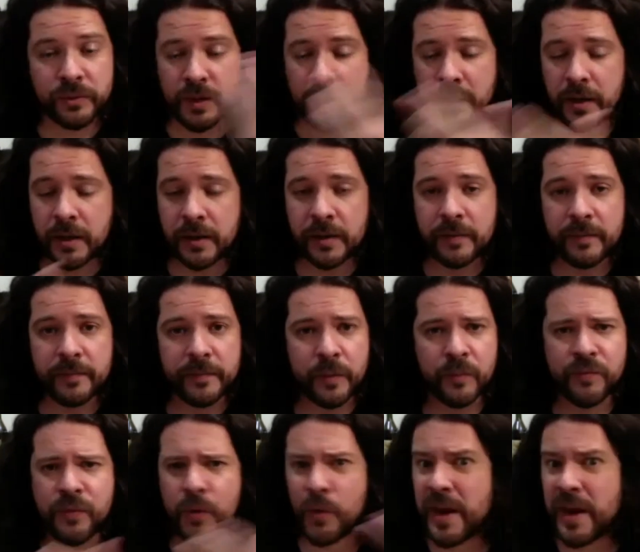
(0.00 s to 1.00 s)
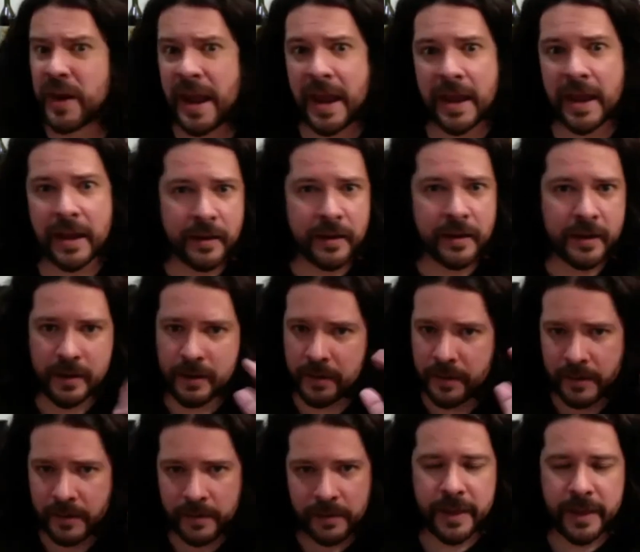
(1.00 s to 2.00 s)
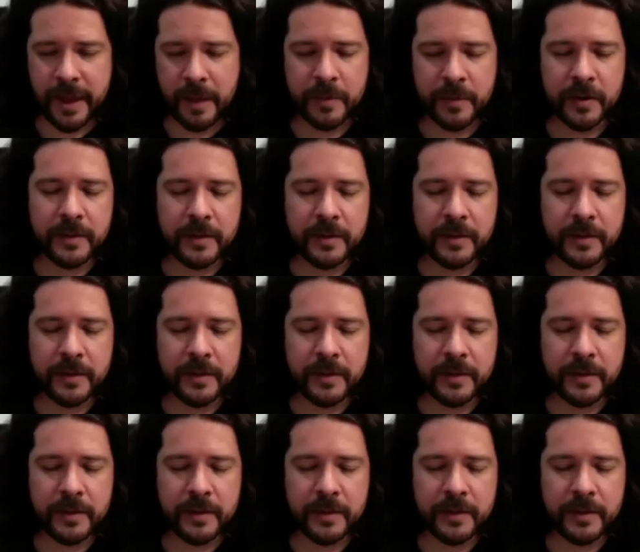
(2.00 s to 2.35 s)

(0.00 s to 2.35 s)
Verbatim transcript: uh, four K camera.